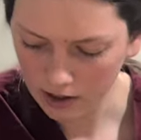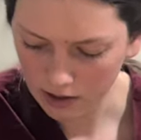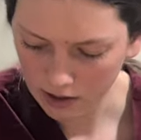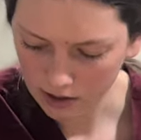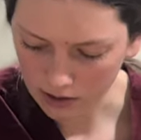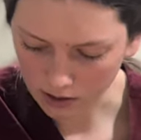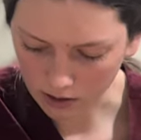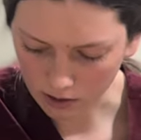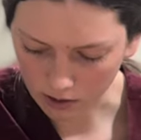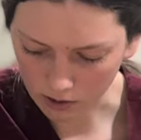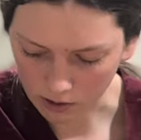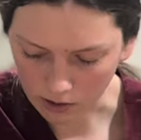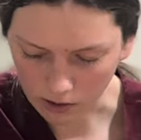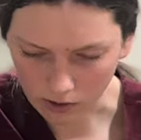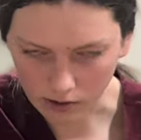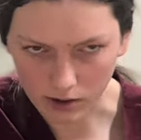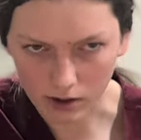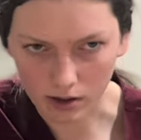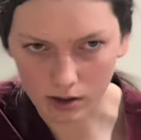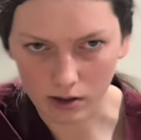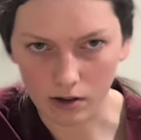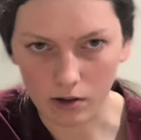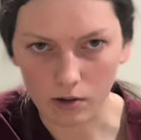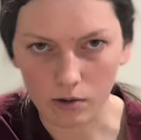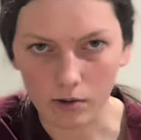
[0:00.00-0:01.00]
so those
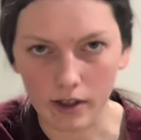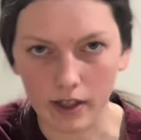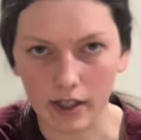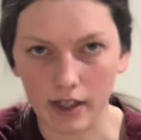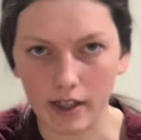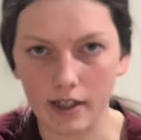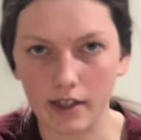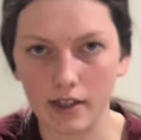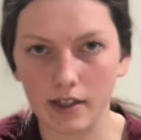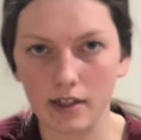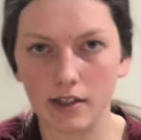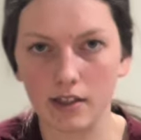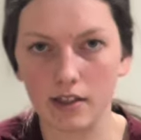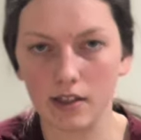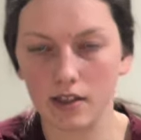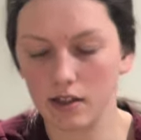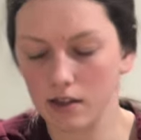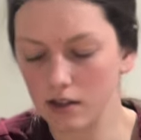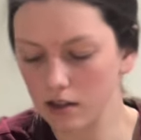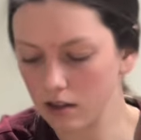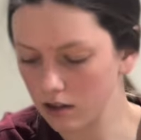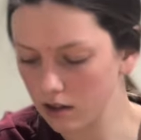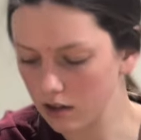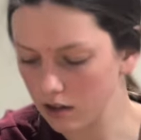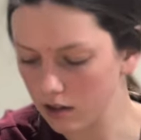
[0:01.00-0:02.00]
are located
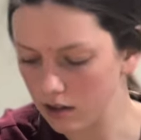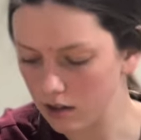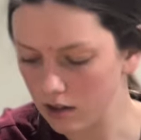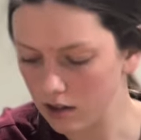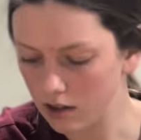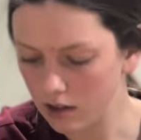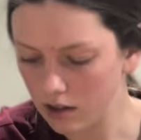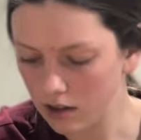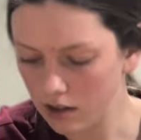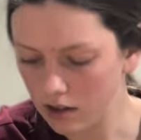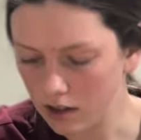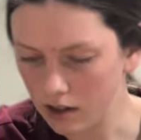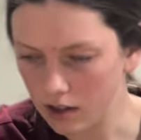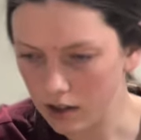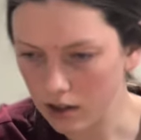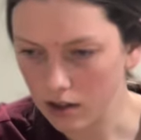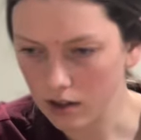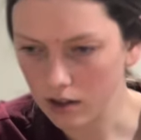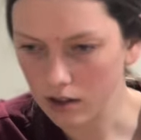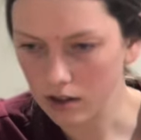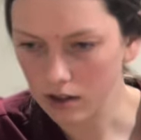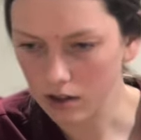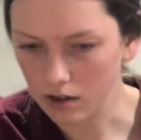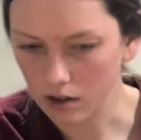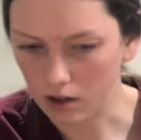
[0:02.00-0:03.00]

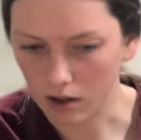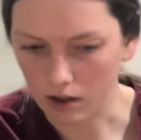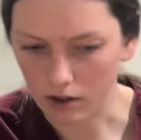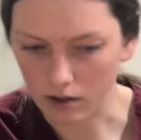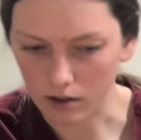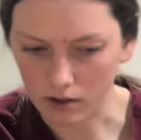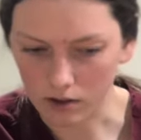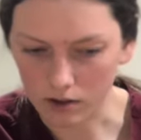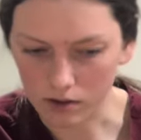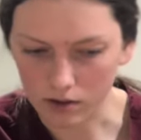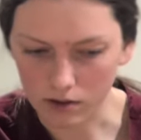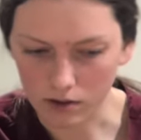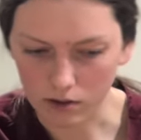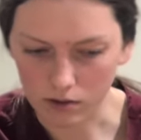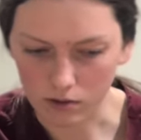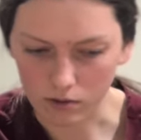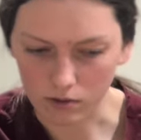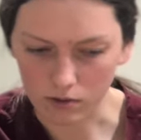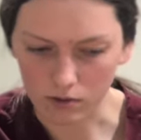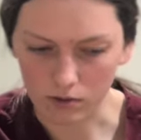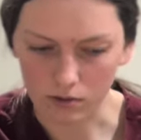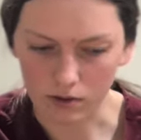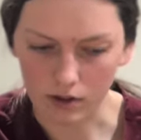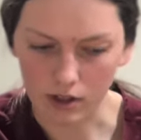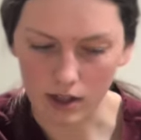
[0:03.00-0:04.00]
caudal to
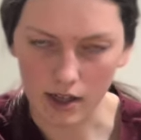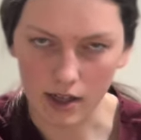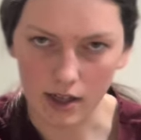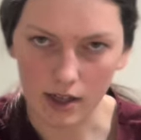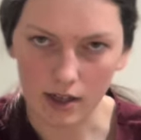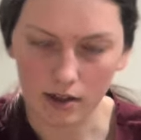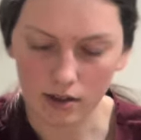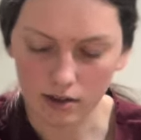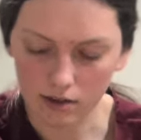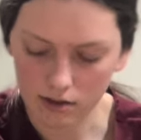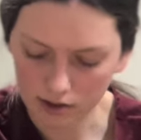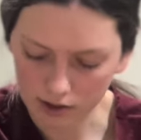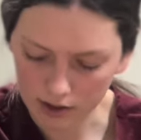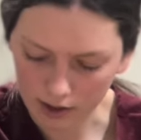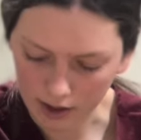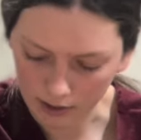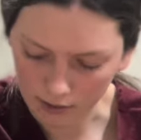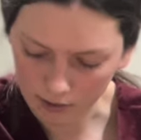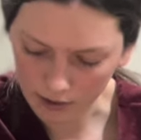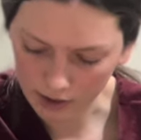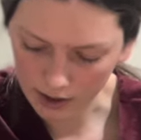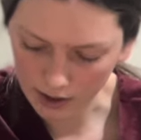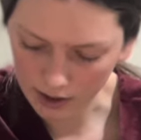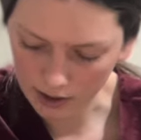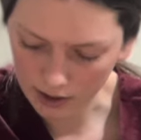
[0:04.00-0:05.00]
the
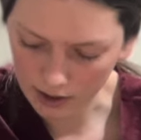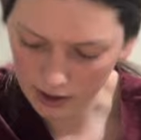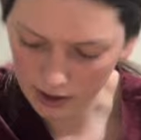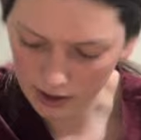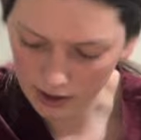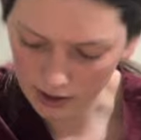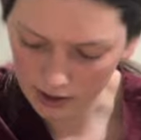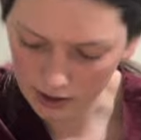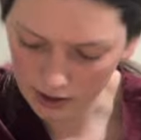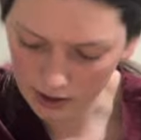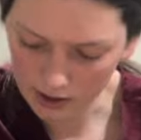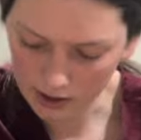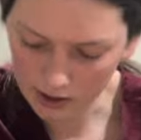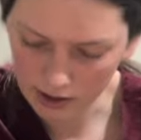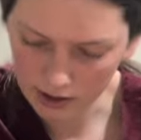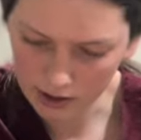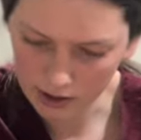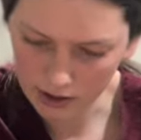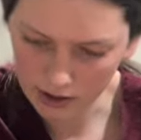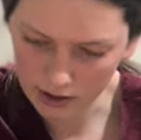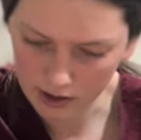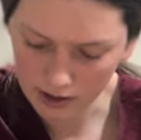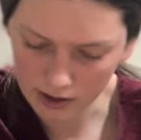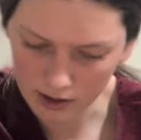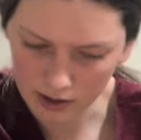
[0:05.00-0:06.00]
stifle area
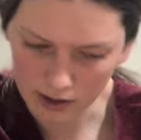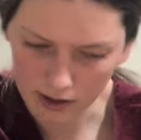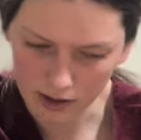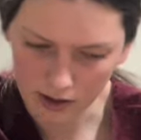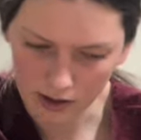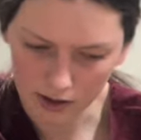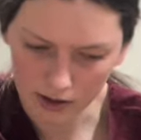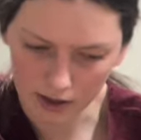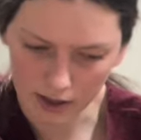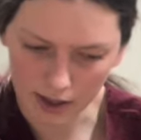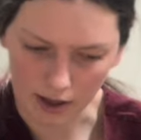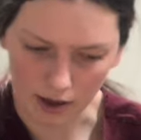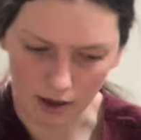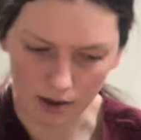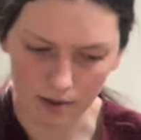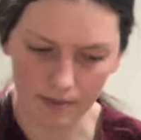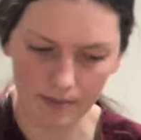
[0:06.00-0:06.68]
there.